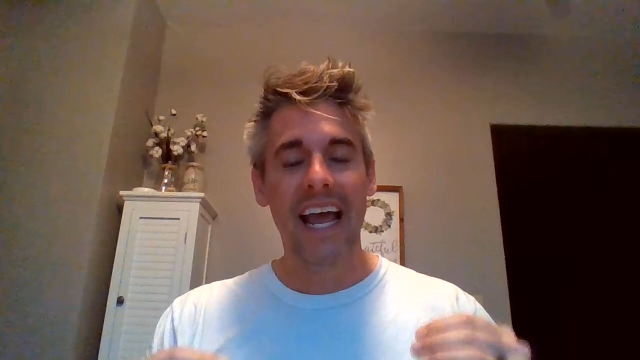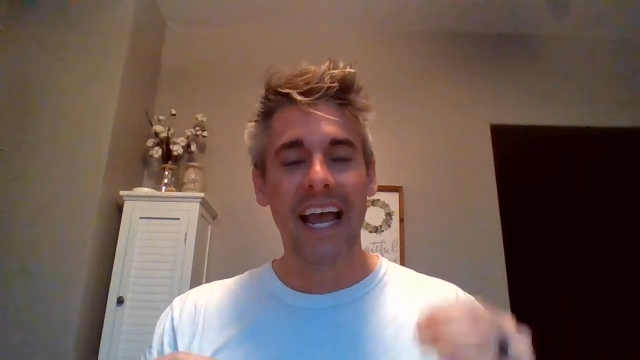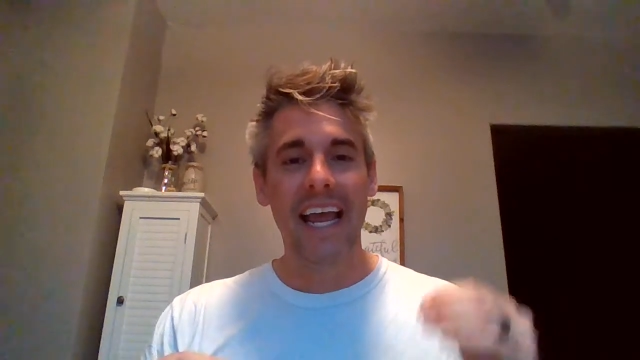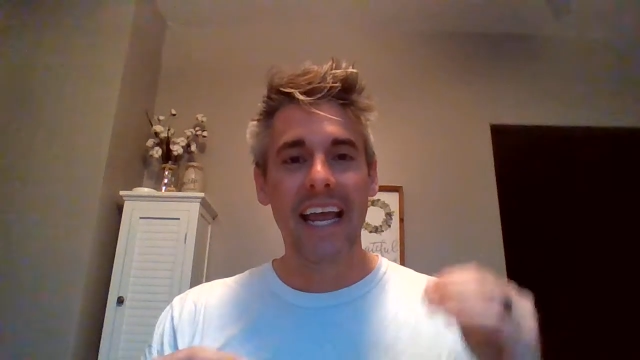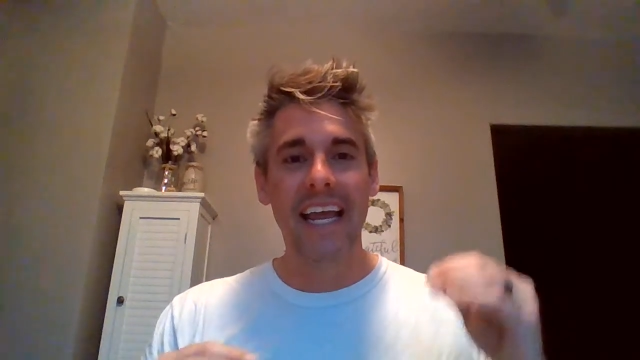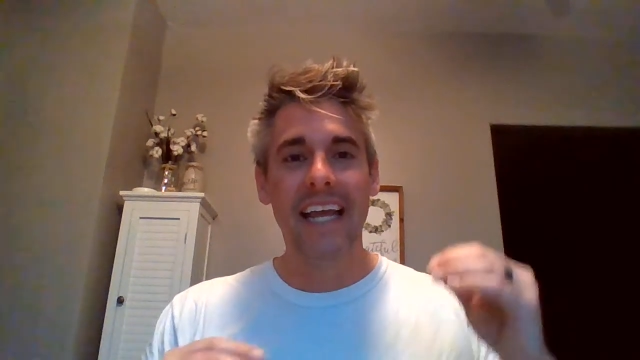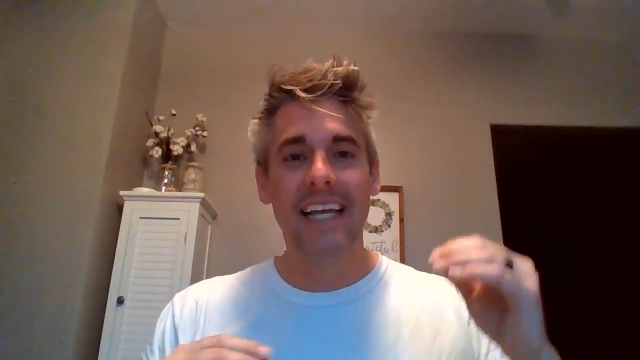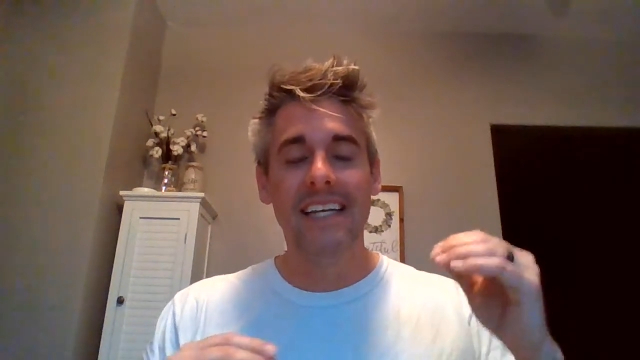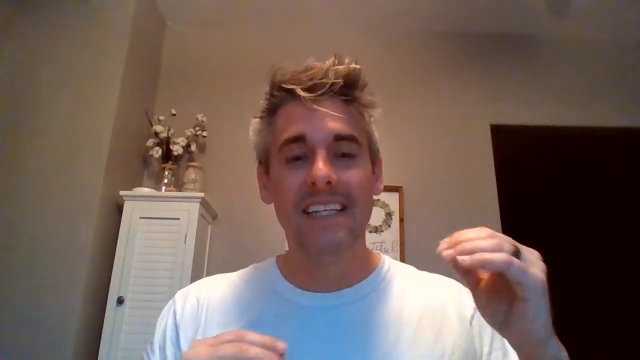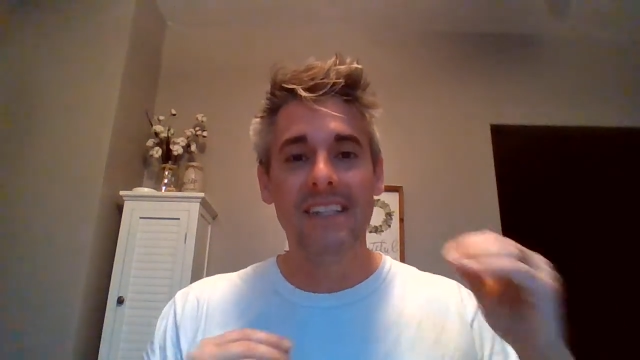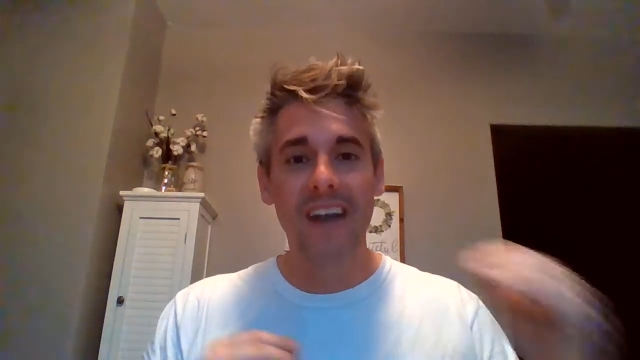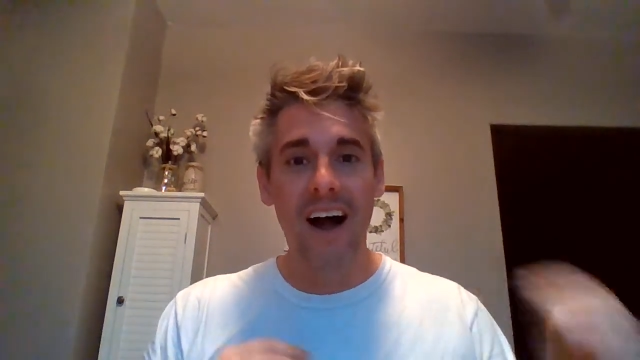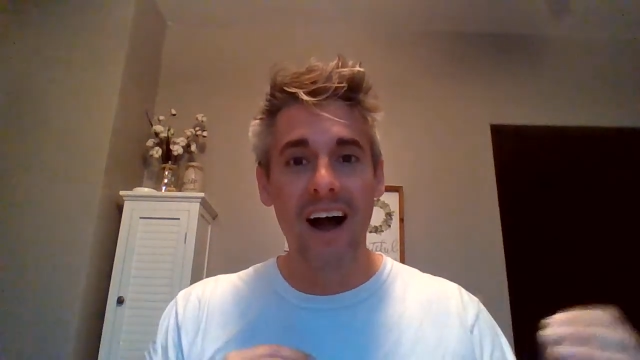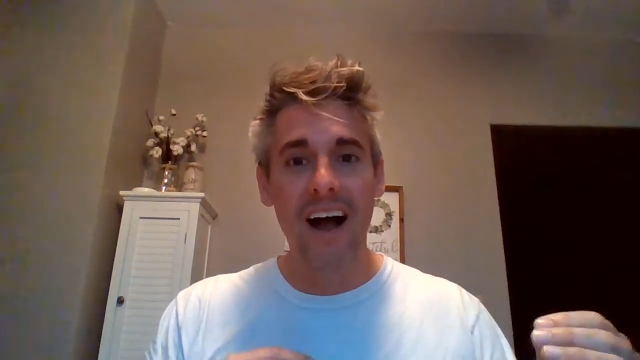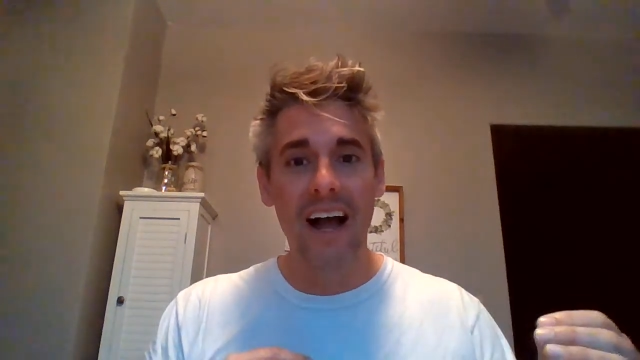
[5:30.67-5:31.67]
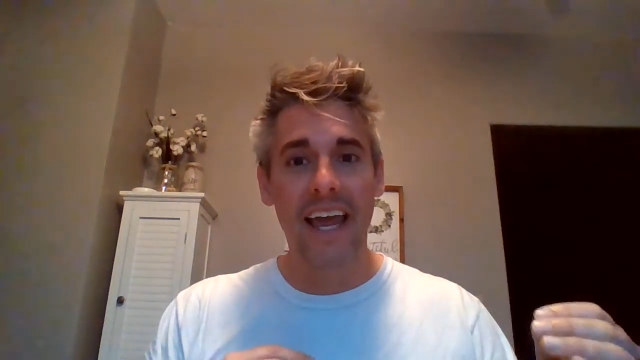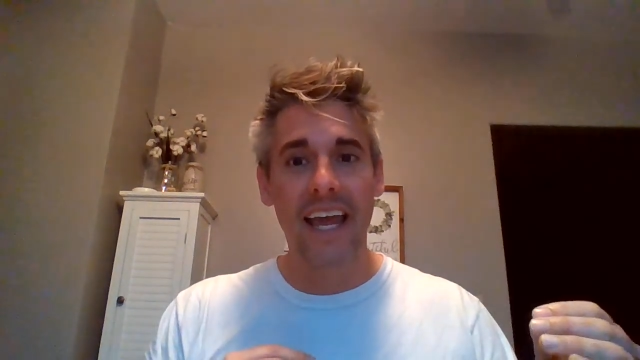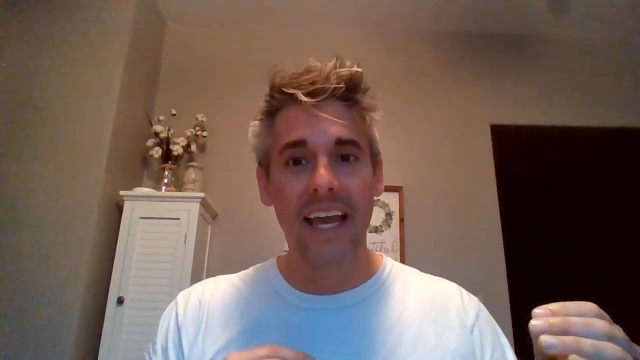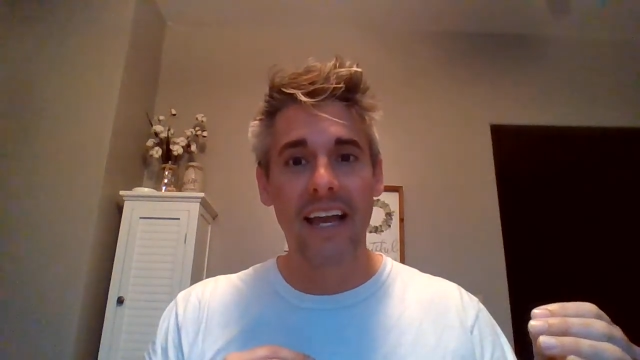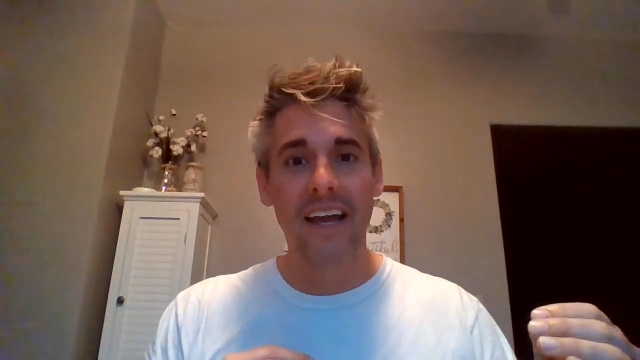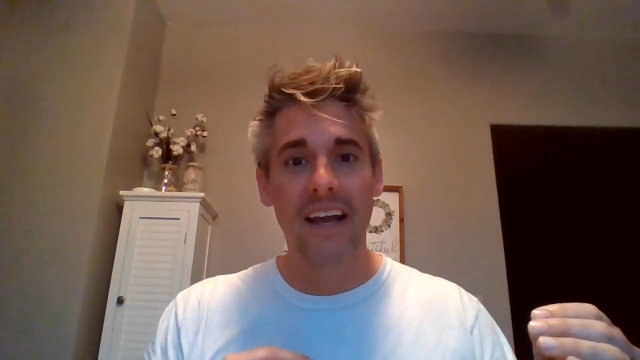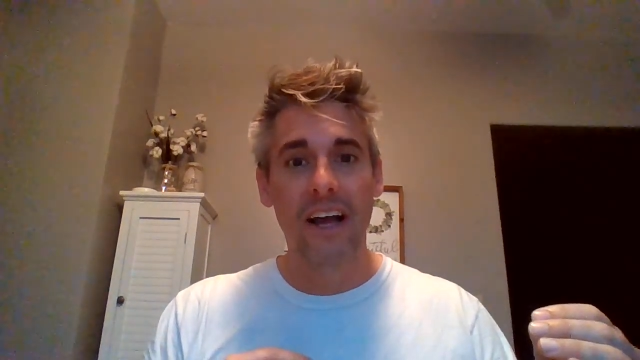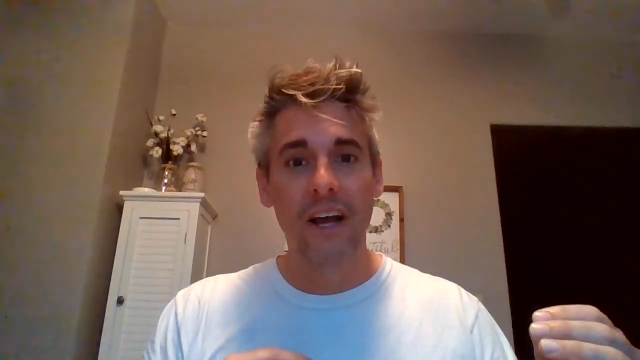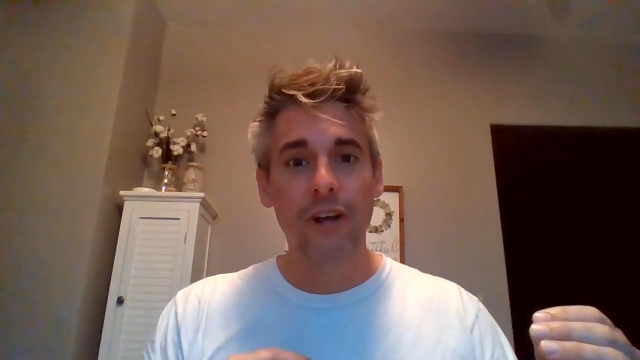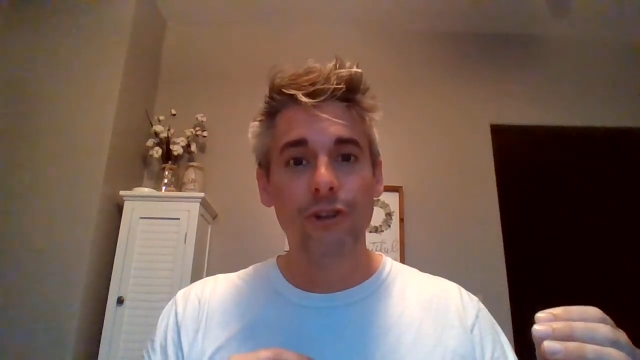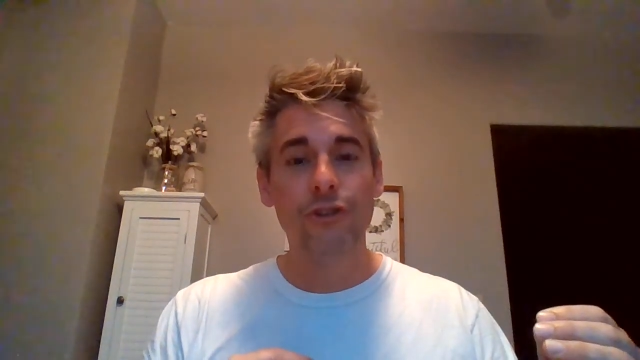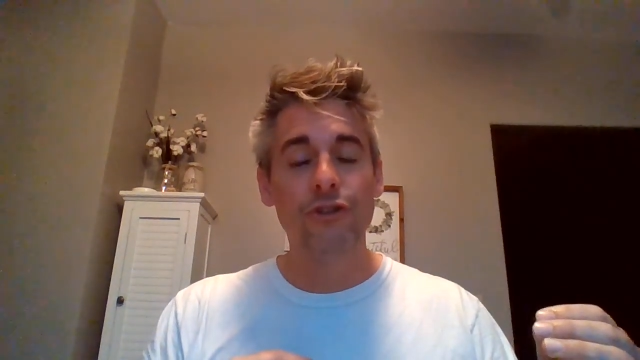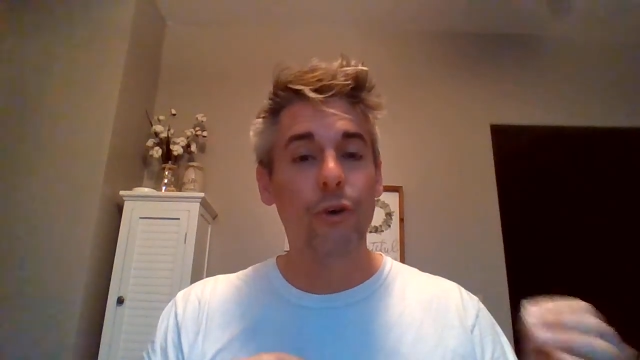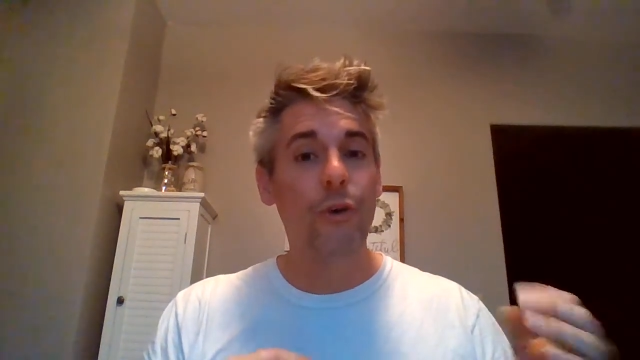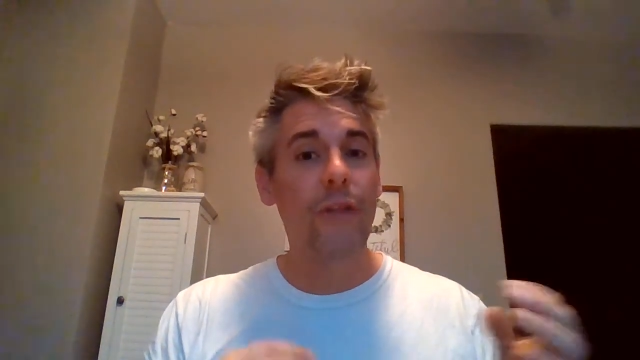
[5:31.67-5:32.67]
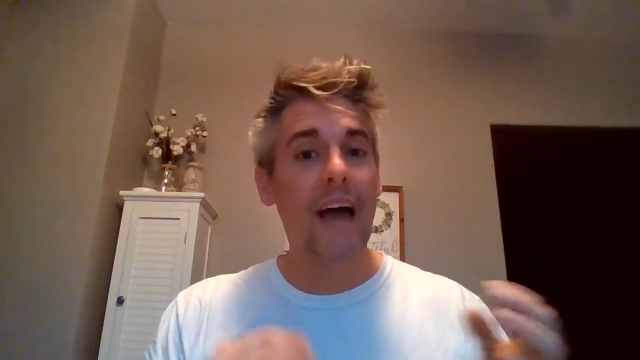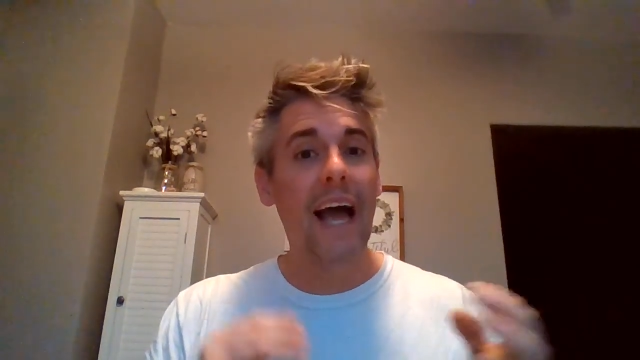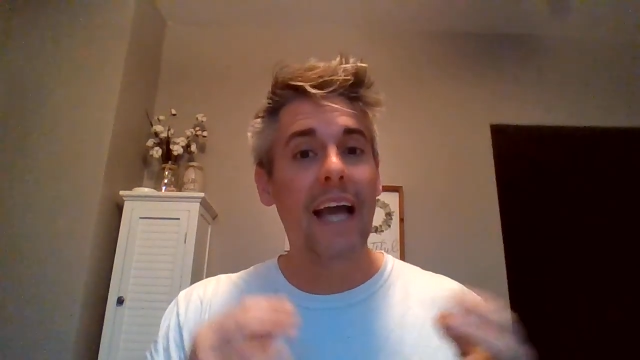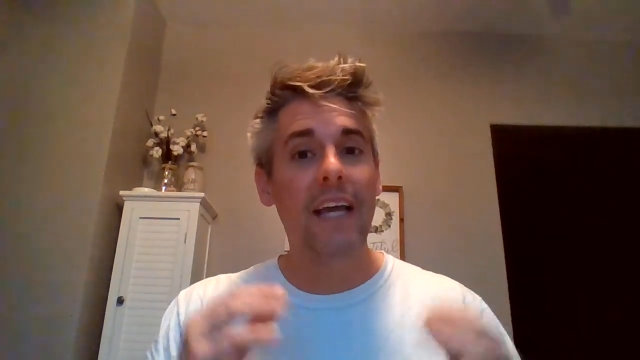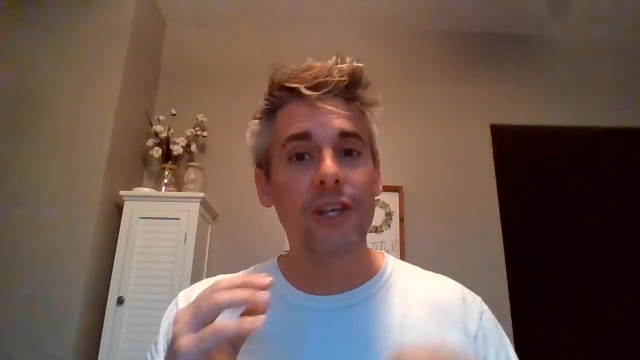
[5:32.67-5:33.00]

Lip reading: in dying so that